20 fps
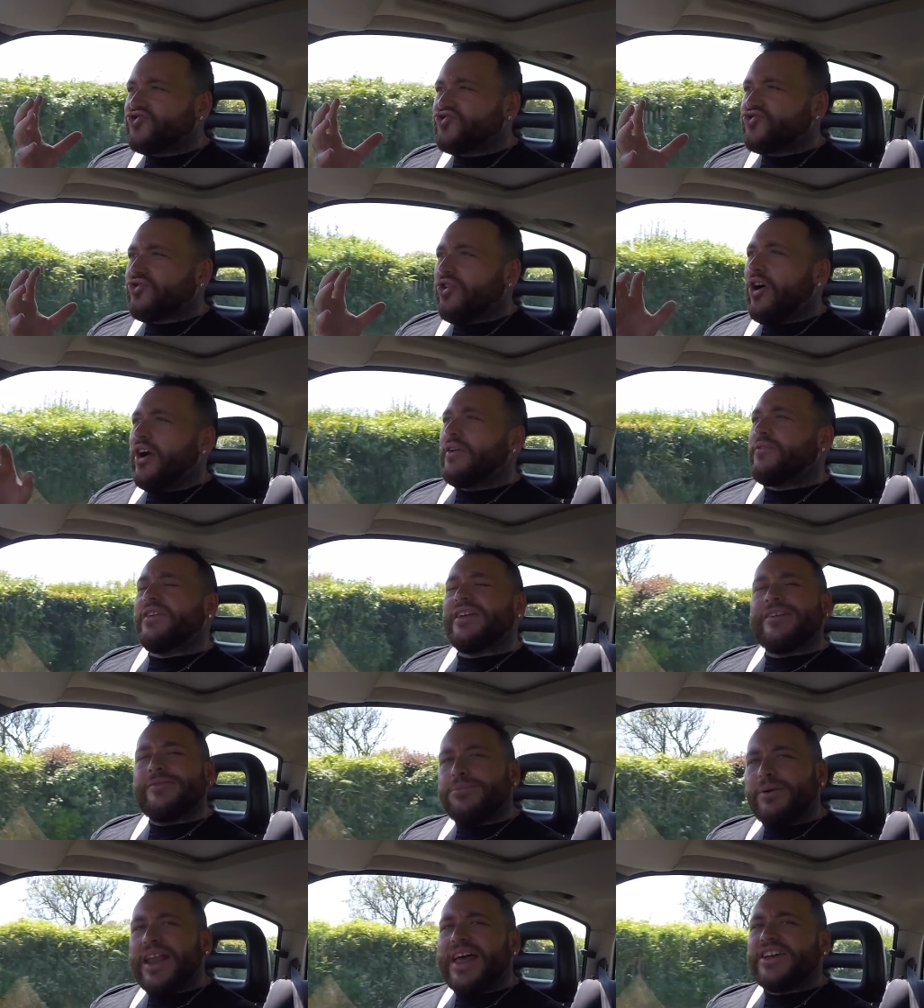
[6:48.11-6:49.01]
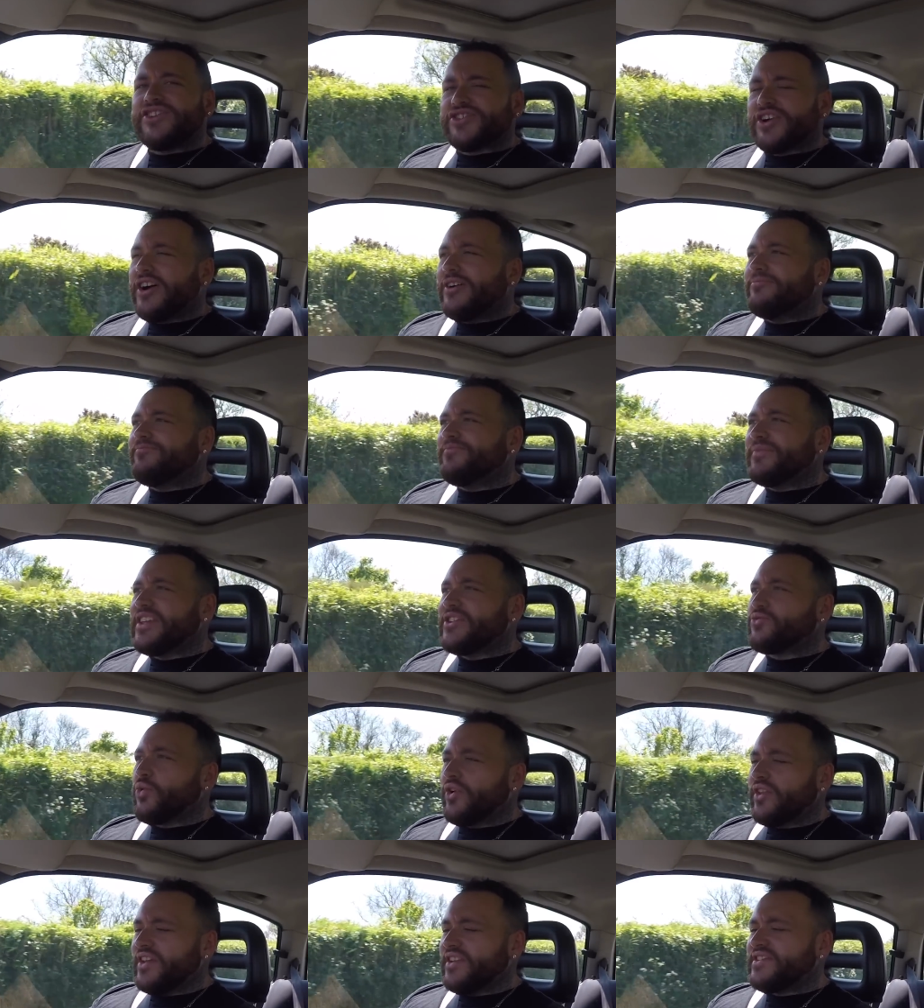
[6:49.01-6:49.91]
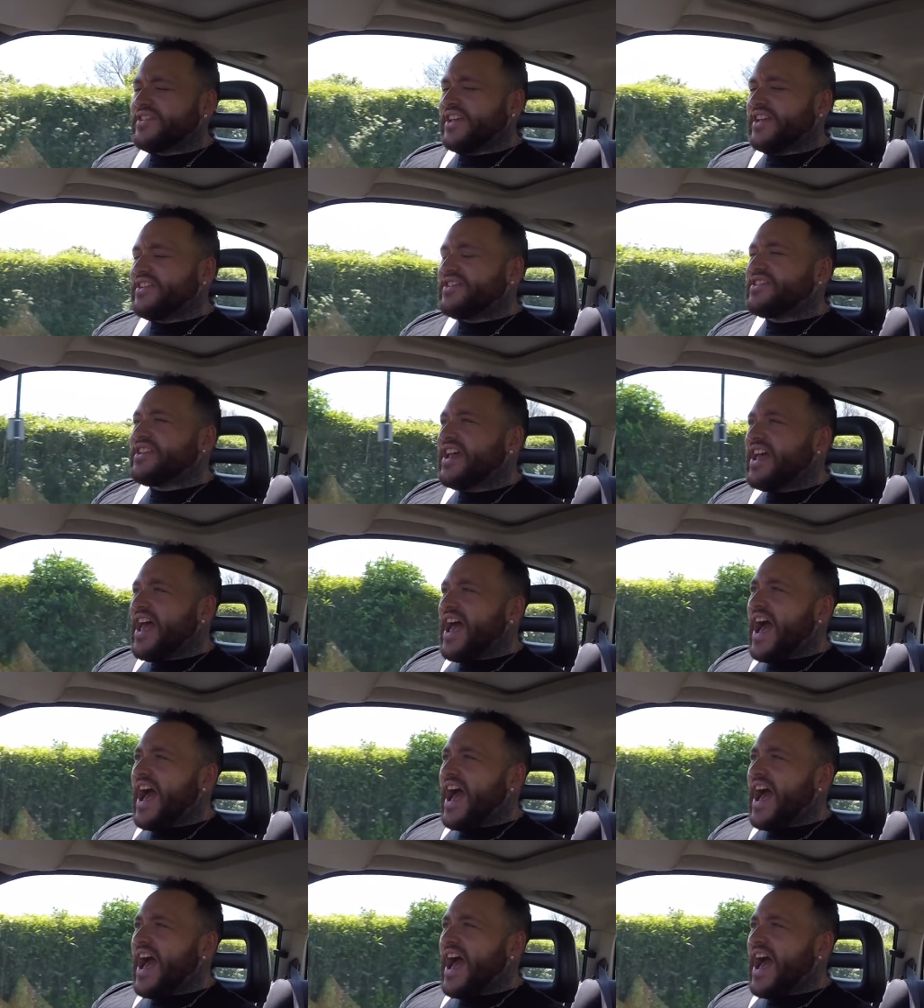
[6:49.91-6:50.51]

driving pleasure is what this is.